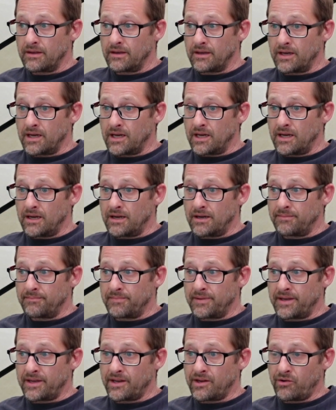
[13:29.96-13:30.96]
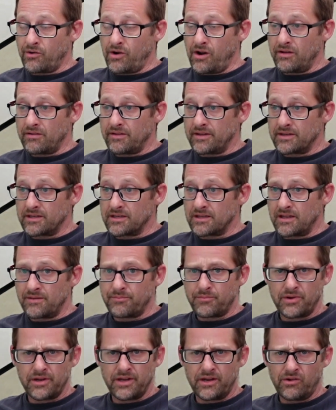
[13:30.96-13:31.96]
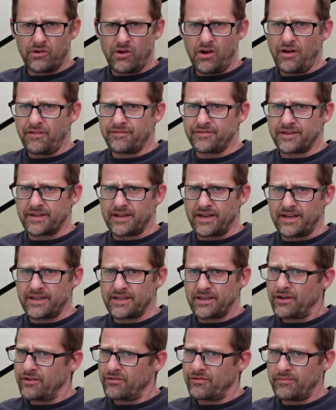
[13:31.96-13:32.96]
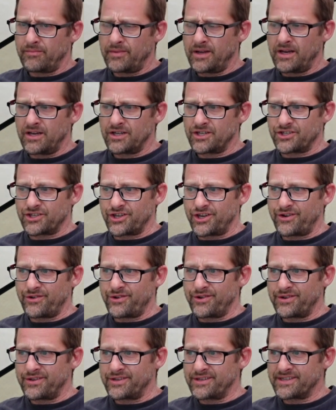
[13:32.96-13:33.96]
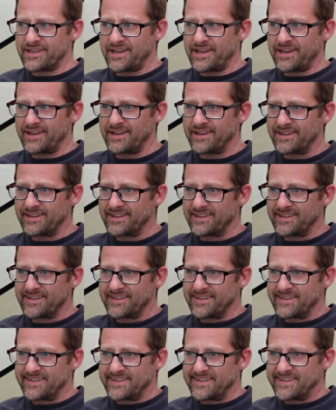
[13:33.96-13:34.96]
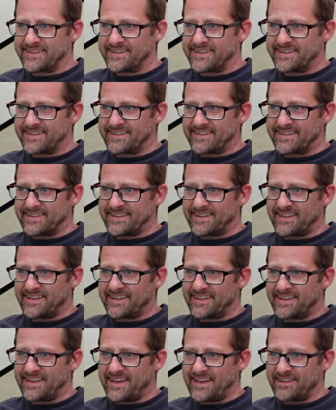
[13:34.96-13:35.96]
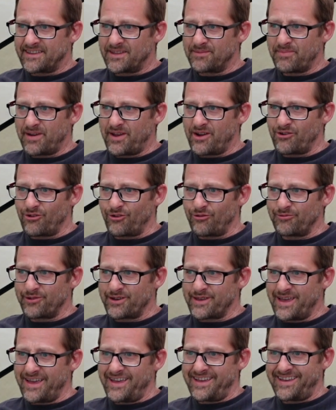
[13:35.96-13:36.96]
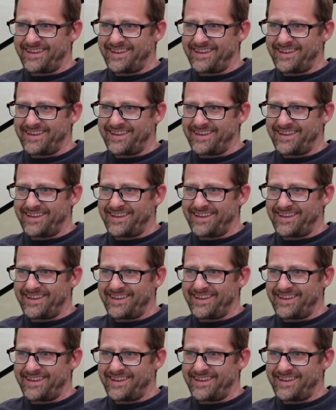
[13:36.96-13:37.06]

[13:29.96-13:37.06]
They're pretty crafty. I had a go from last year and they had the better of me.